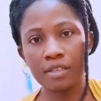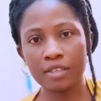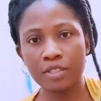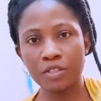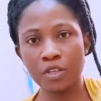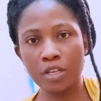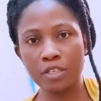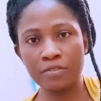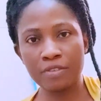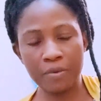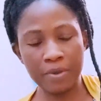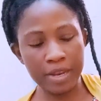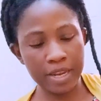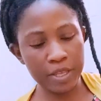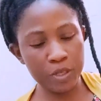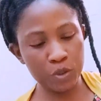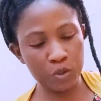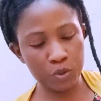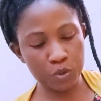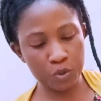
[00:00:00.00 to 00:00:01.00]
Just very
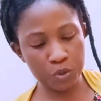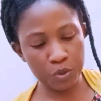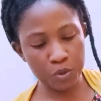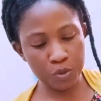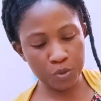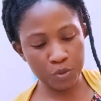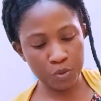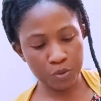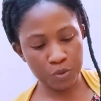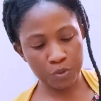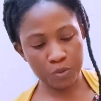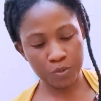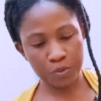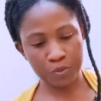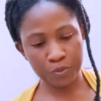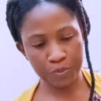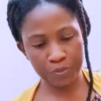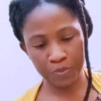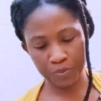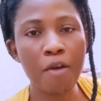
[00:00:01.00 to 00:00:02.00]
little.
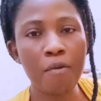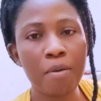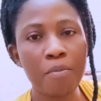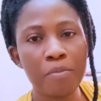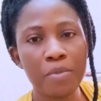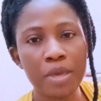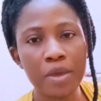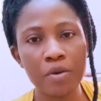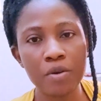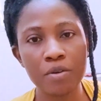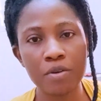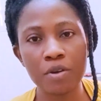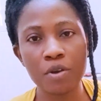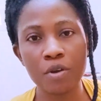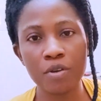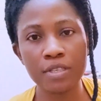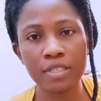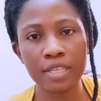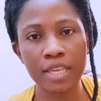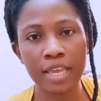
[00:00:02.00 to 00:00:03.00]
Our milk
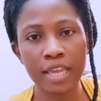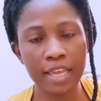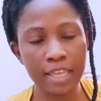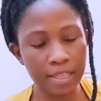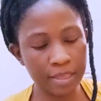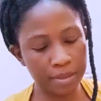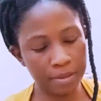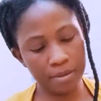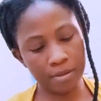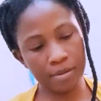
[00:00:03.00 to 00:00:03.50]
goes in.